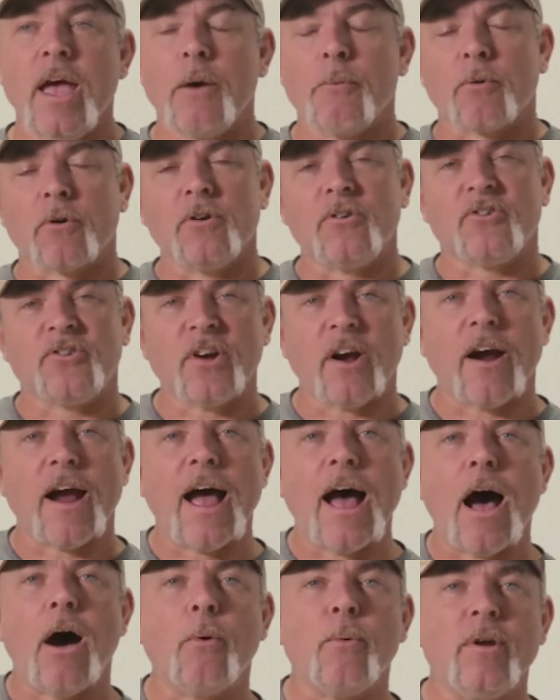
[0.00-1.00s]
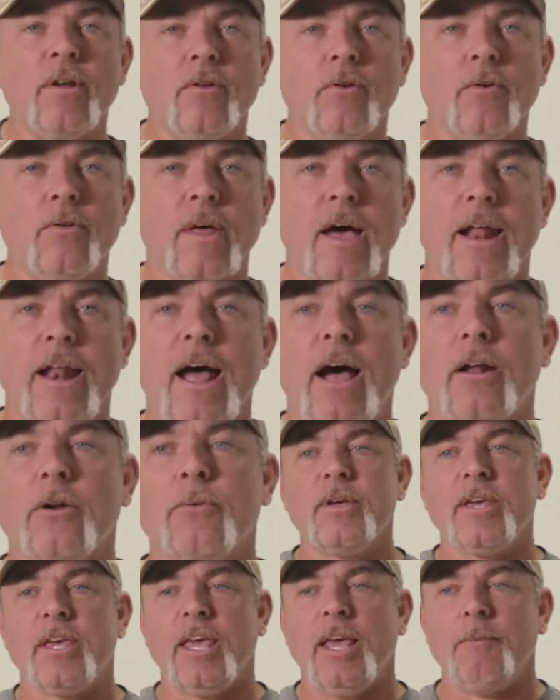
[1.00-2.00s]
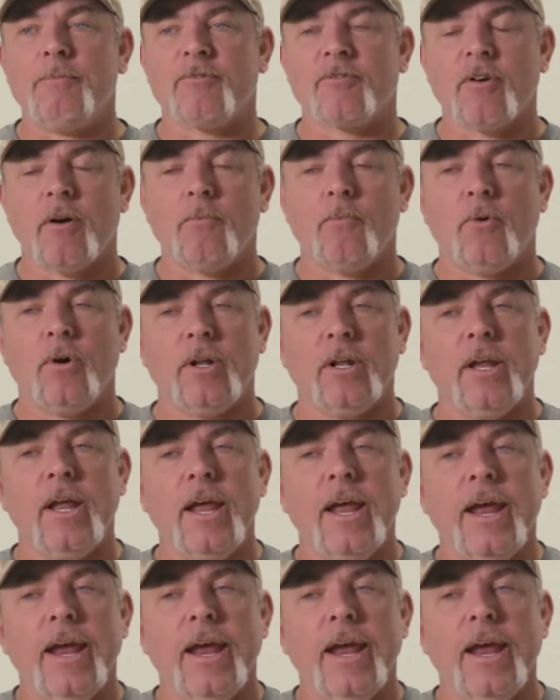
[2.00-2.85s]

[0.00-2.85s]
We're going to share how we do that. How keep someone